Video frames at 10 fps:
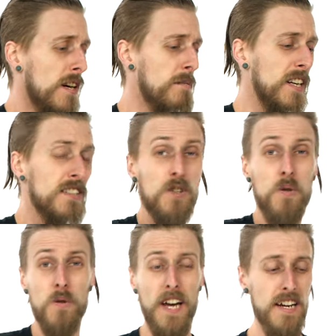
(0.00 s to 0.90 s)
I mean, it's a
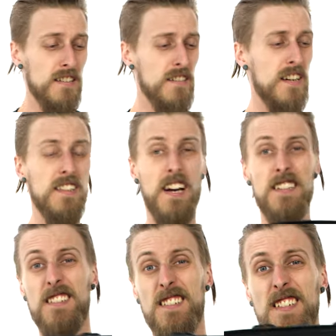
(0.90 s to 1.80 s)
cool case. As you
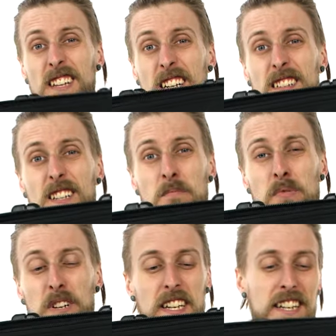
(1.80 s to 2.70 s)
guys can see, like that's a
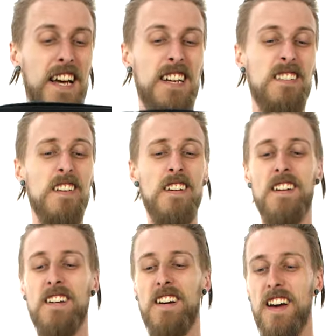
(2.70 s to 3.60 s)
pretty neat case.
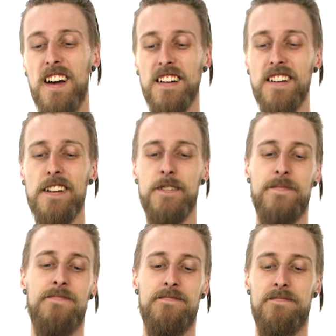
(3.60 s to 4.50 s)
And
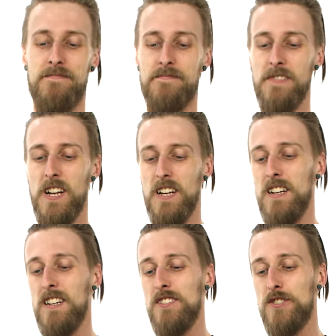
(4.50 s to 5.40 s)

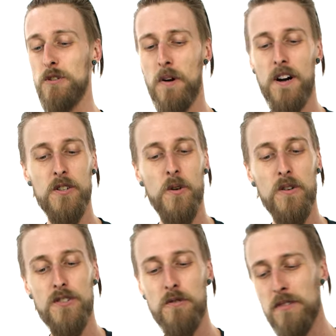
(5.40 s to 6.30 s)
super
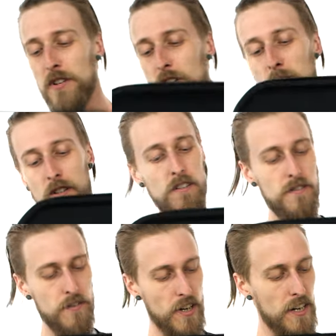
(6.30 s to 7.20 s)
hardcore, super durable.
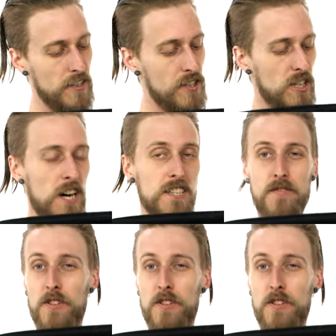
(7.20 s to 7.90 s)
You've got your slots